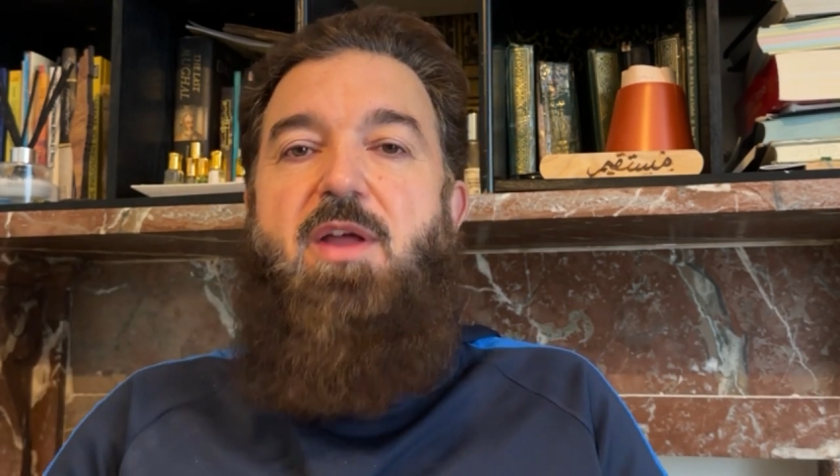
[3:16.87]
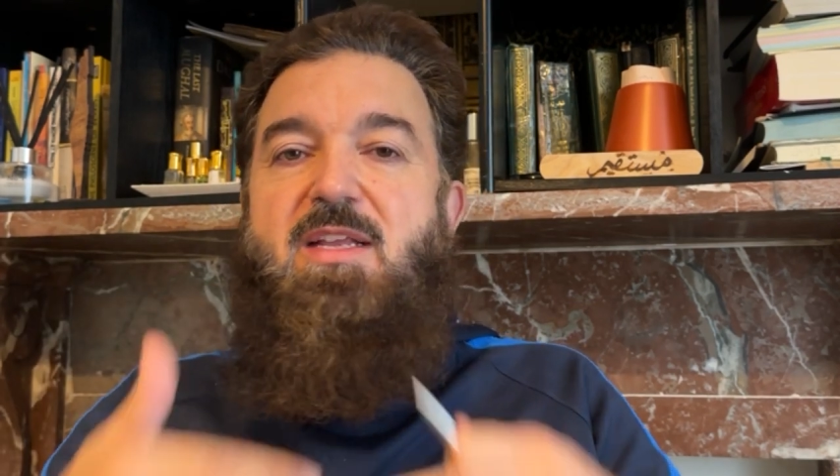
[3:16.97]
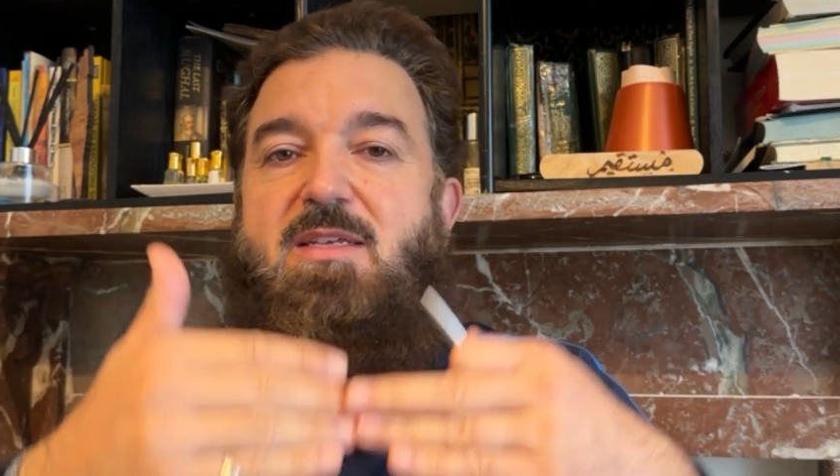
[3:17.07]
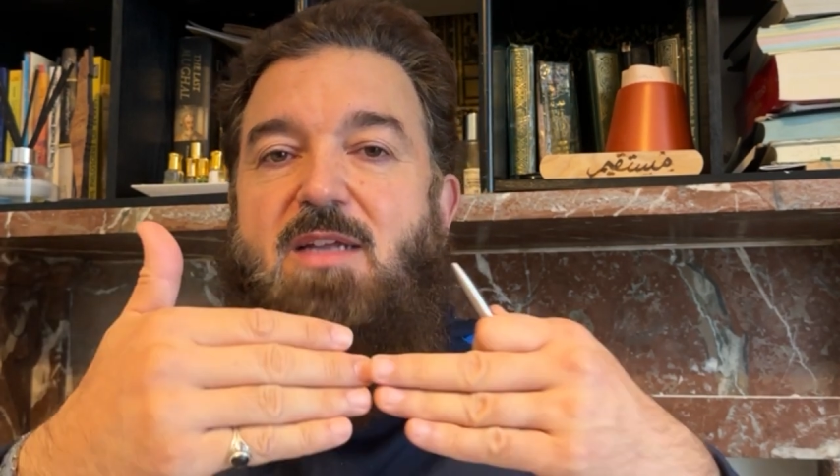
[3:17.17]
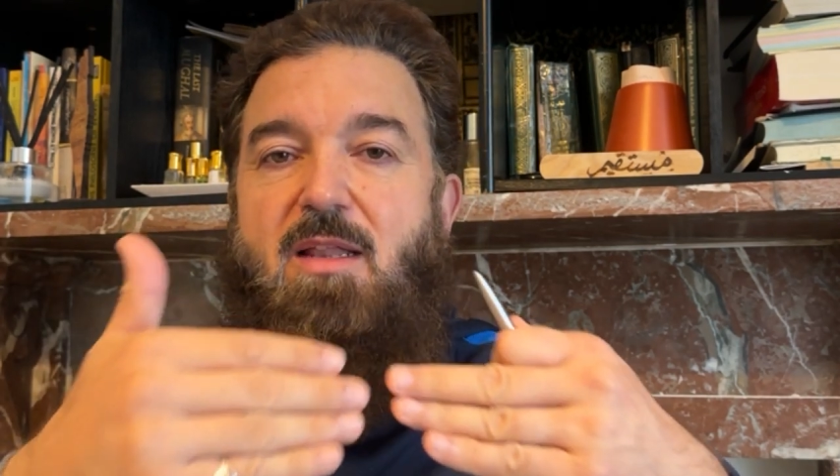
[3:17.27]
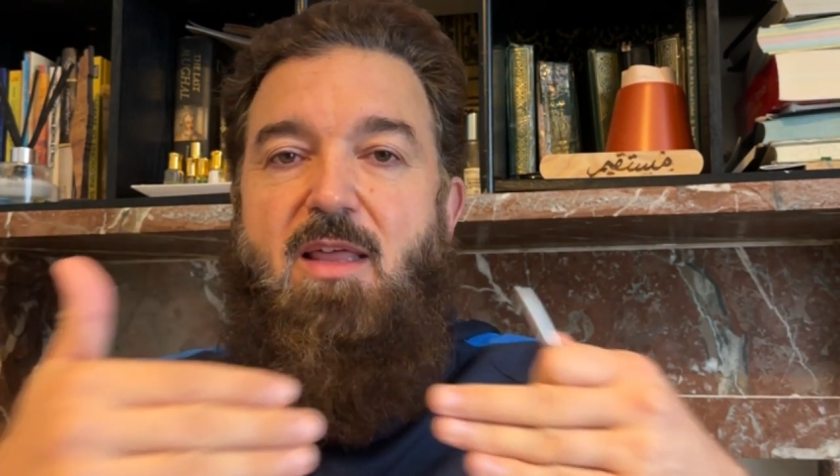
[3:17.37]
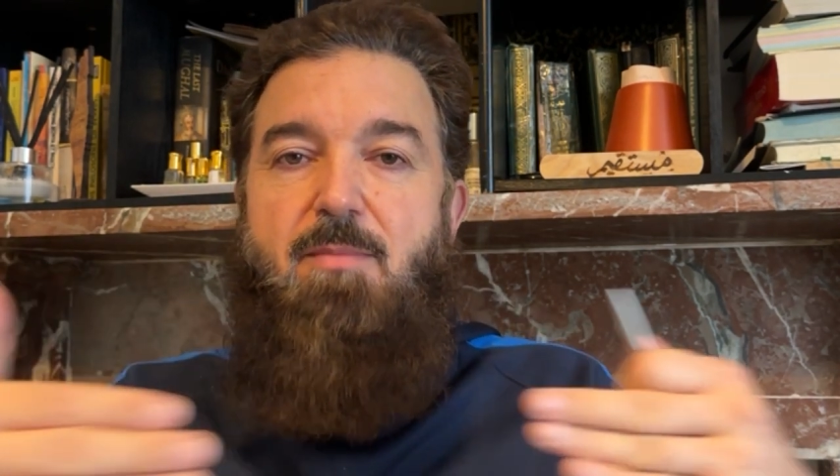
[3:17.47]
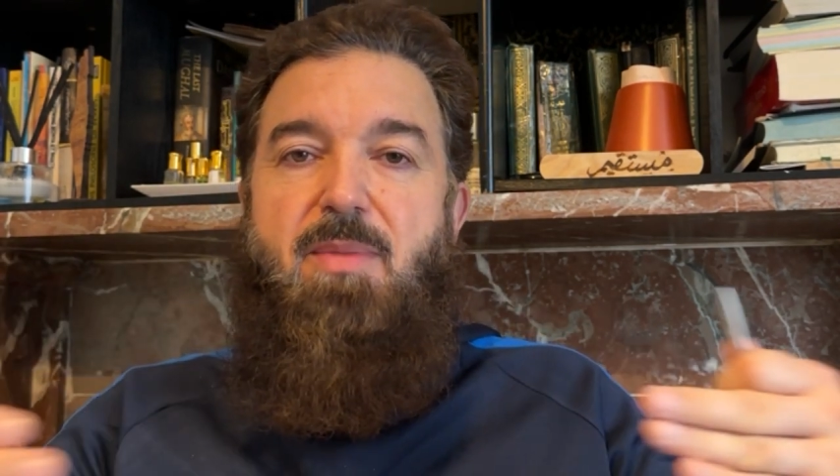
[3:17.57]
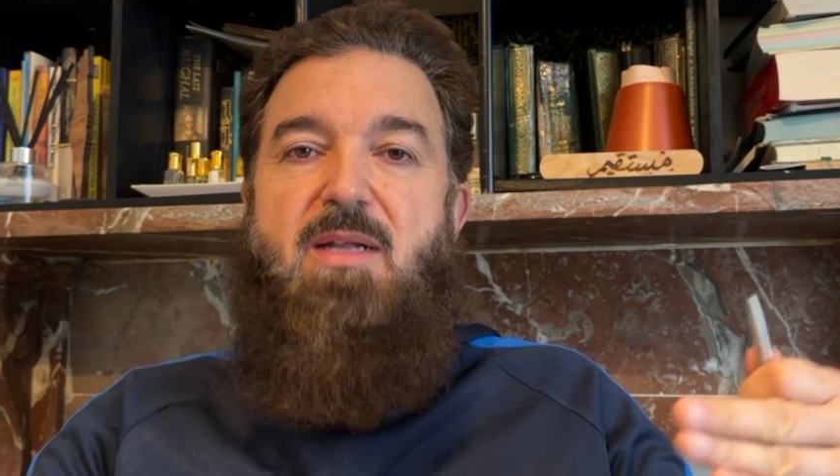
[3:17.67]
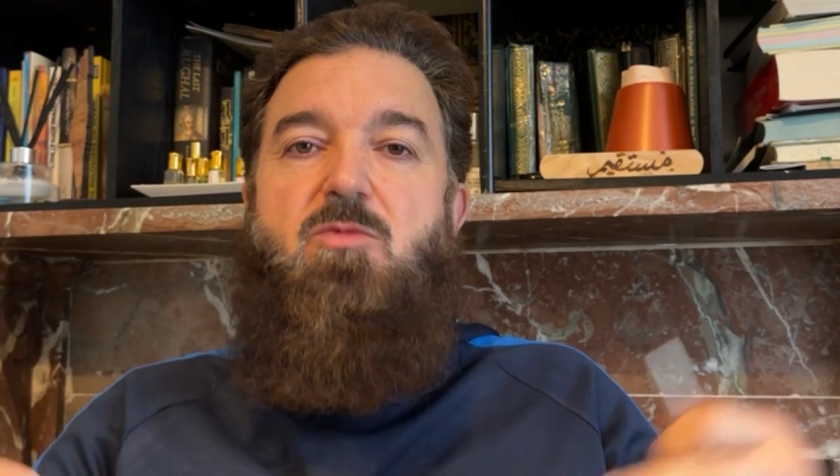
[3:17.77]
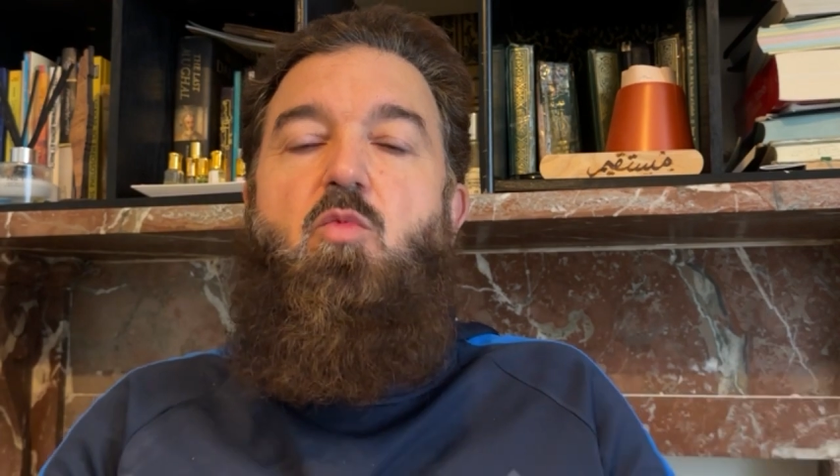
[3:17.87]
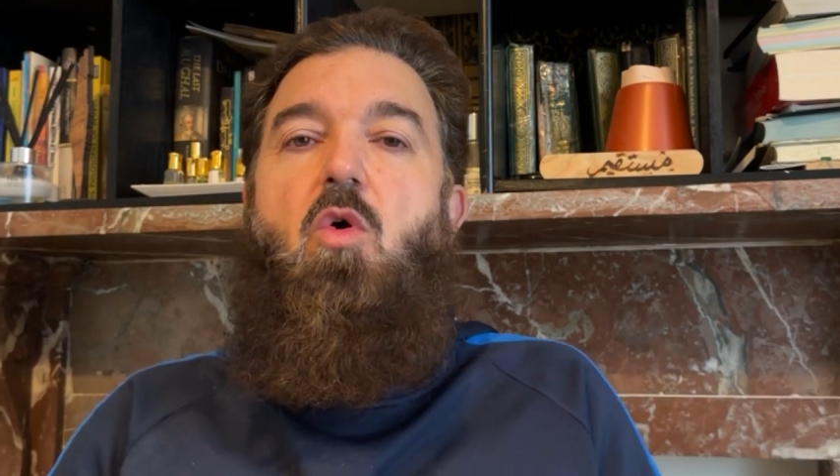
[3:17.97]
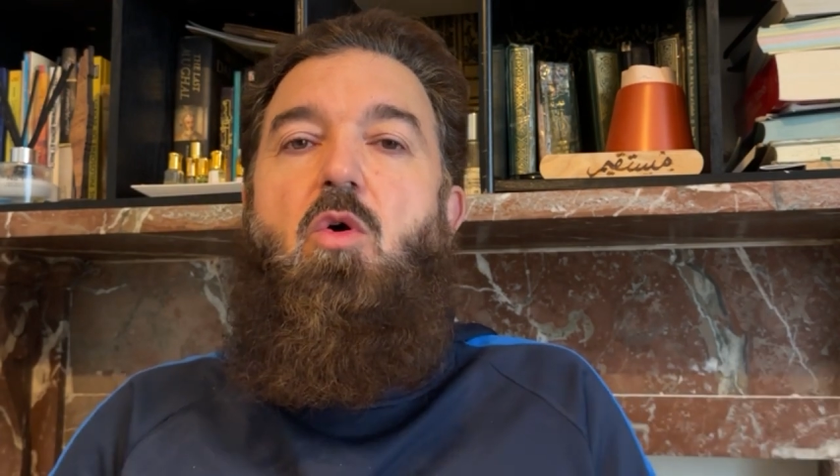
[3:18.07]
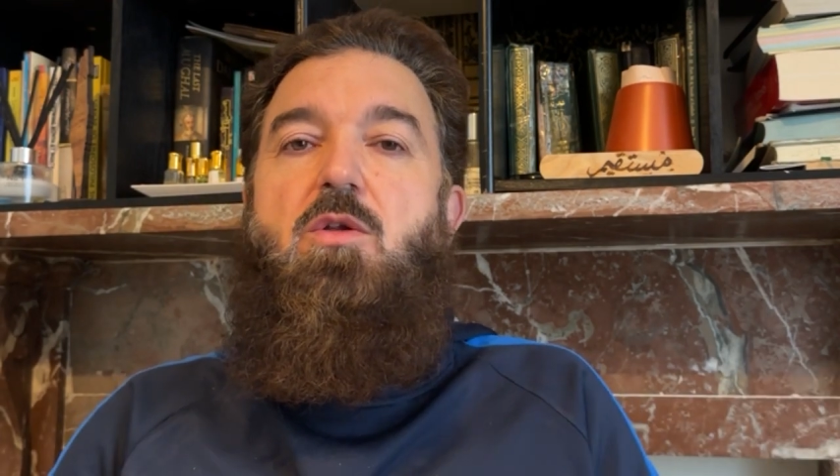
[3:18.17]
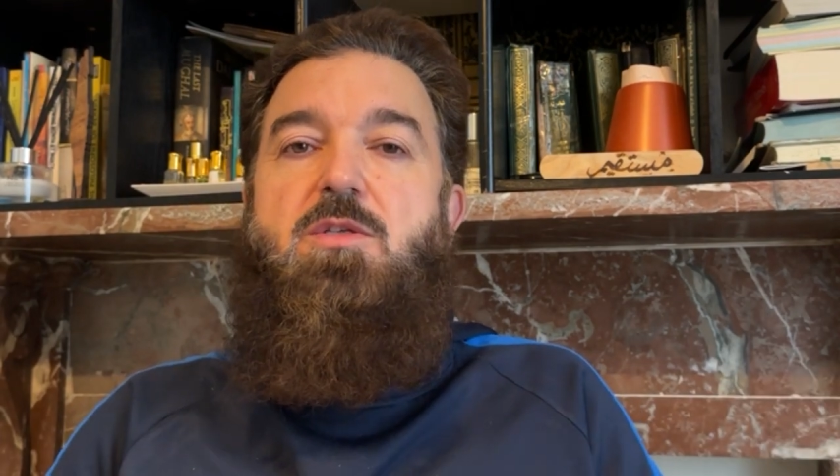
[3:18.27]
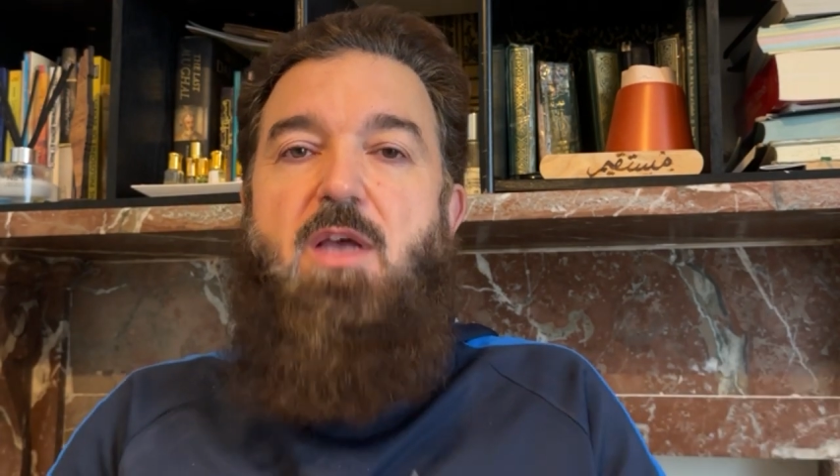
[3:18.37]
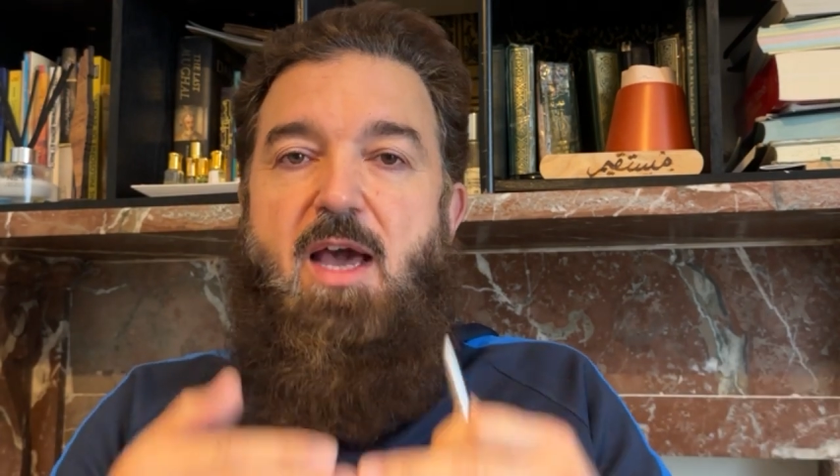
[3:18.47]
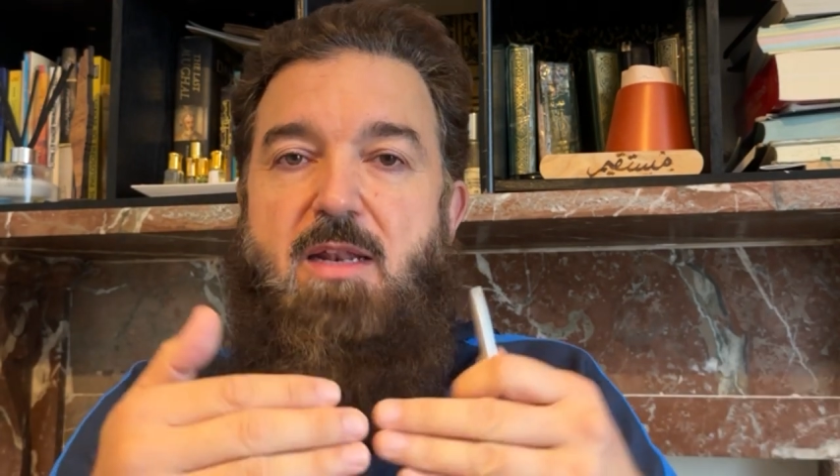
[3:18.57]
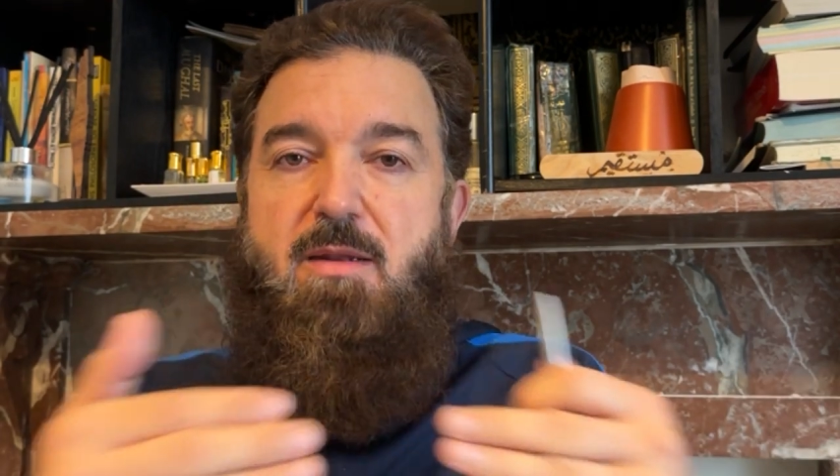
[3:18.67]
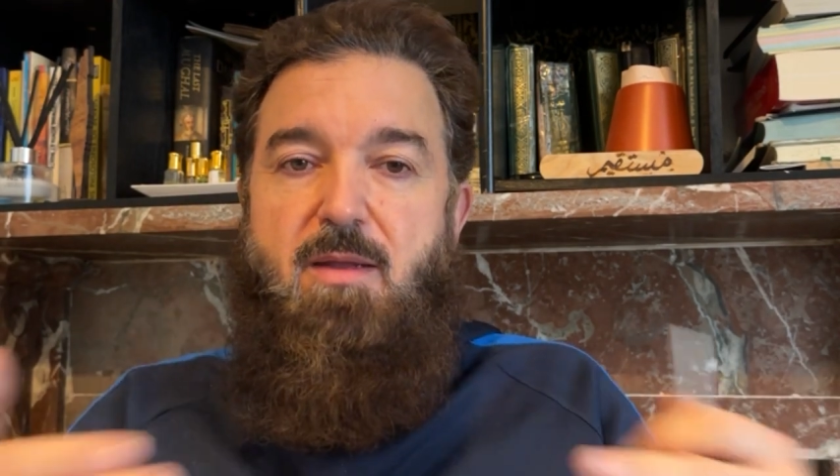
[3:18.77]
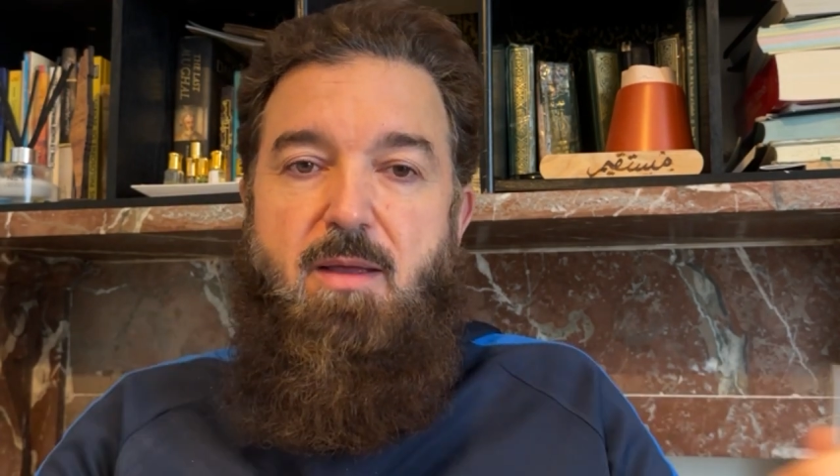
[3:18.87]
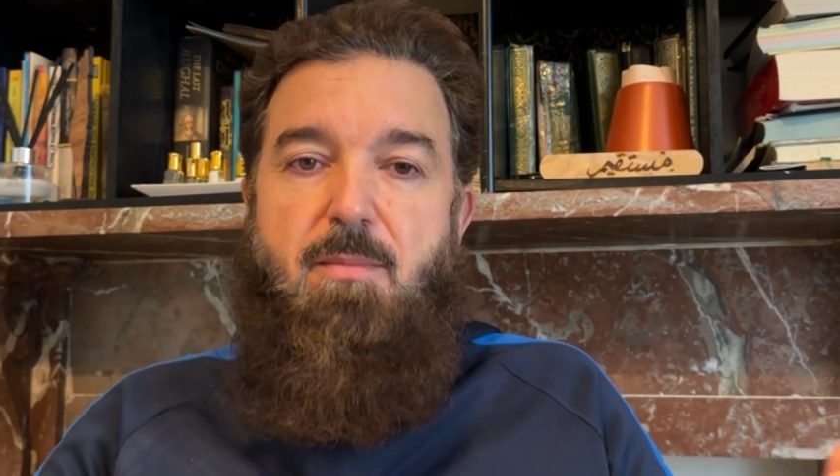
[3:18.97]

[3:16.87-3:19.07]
Instead, they build walls and